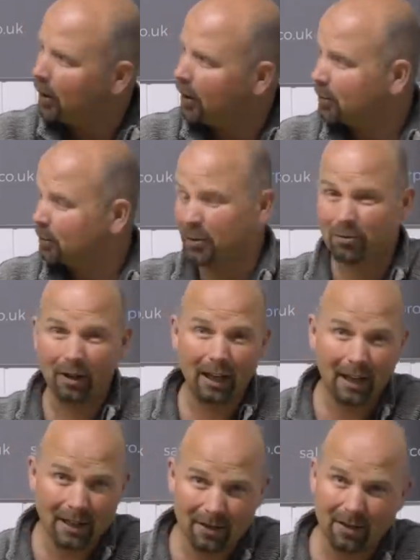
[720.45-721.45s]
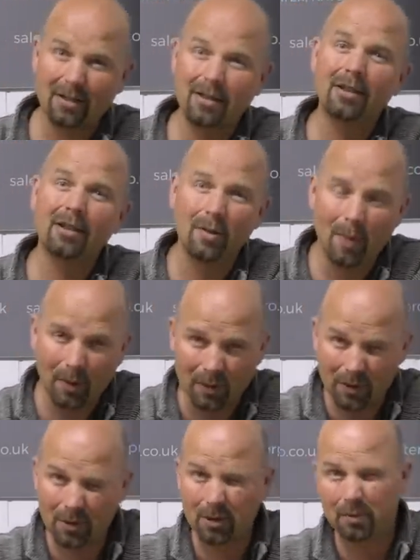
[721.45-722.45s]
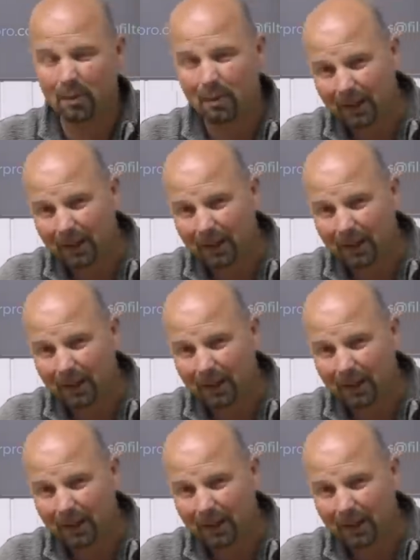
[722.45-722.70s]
part which relies on a certain amount of suitable